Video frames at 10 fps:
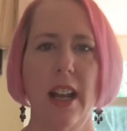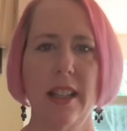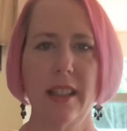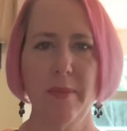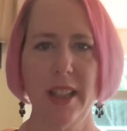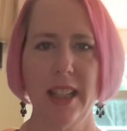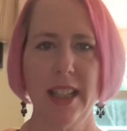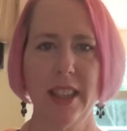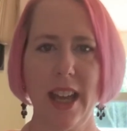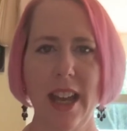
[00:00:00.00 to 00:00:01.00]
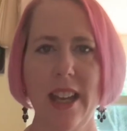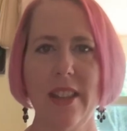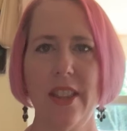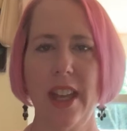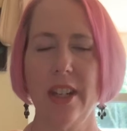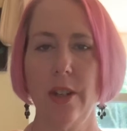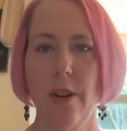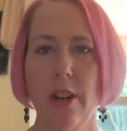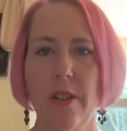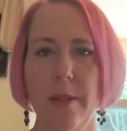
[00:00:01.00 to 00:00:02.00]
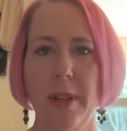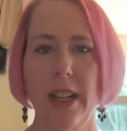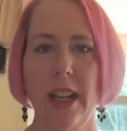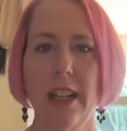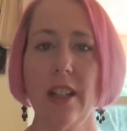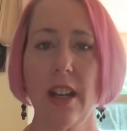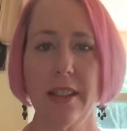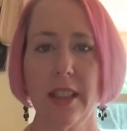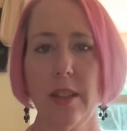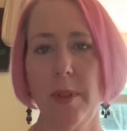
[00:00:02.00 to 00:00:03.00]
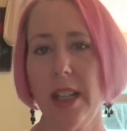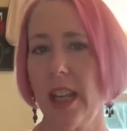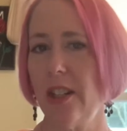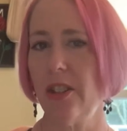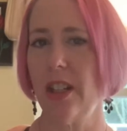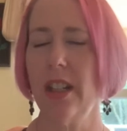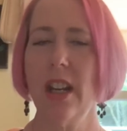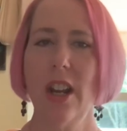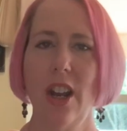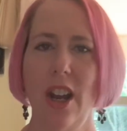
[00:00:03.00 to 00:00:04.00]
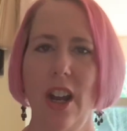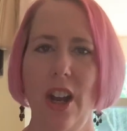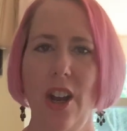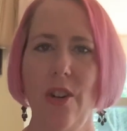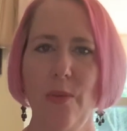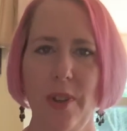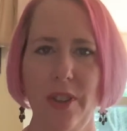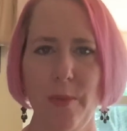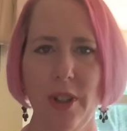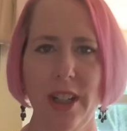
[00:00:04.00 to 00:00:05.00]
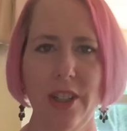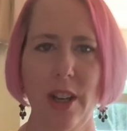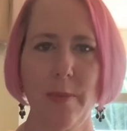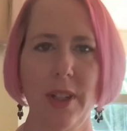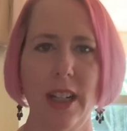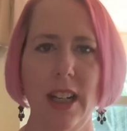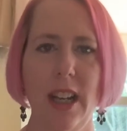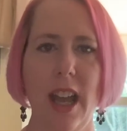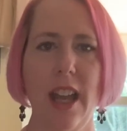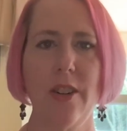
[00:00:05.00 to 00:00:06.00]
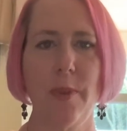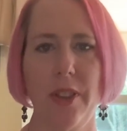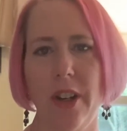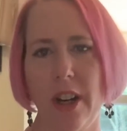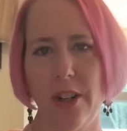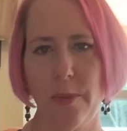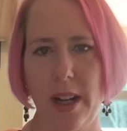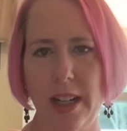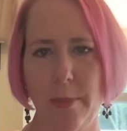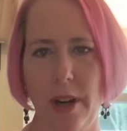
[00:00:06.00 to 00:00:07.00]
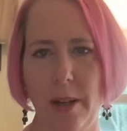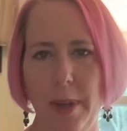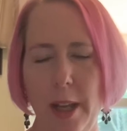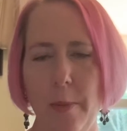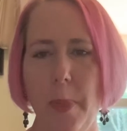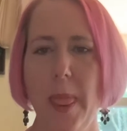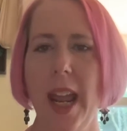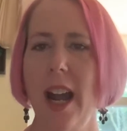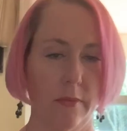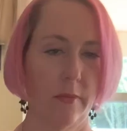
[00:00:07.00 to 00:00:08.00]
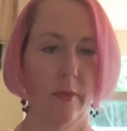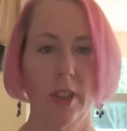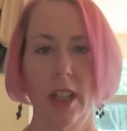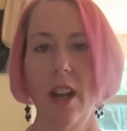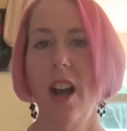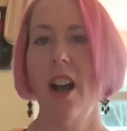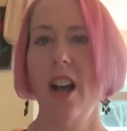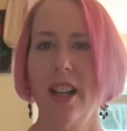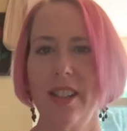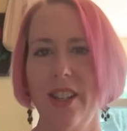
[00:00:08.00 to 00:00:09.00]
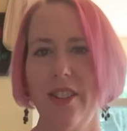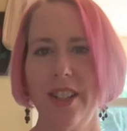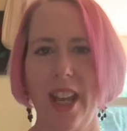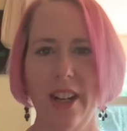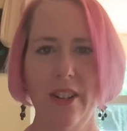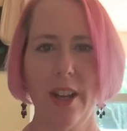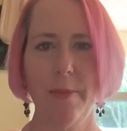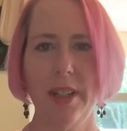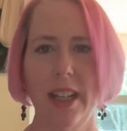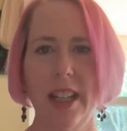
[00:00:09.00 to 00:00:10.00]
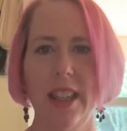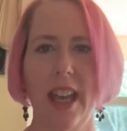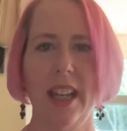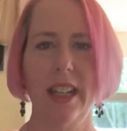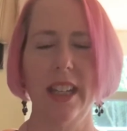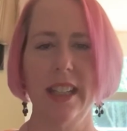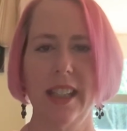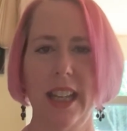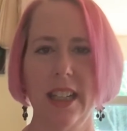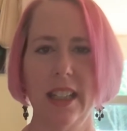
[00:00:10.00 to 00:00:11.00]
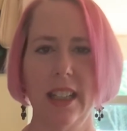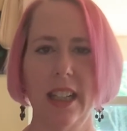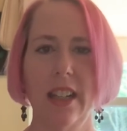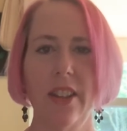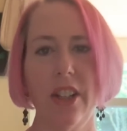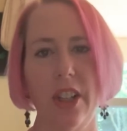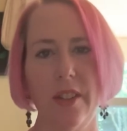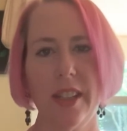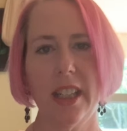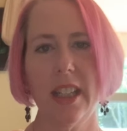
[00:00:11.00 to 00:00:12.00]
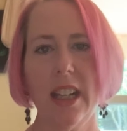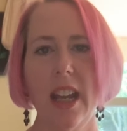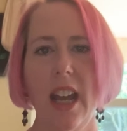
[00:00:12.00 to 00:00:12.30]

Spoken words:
something like that, then you are going to be in constant communication with the mortgage company and with their underwriting department. Also, the title company that is handling the closing,